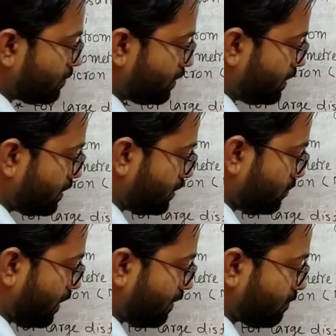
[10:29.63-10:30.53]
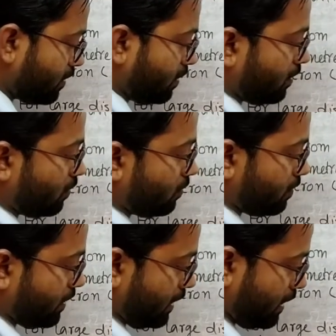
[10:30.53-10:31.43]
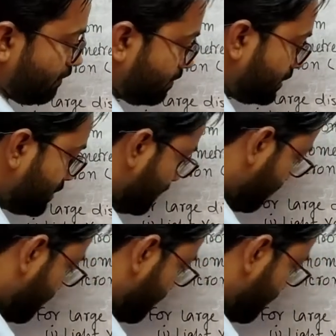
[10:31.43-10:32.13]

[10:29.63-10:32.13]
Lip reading: unit, you have 11 meter.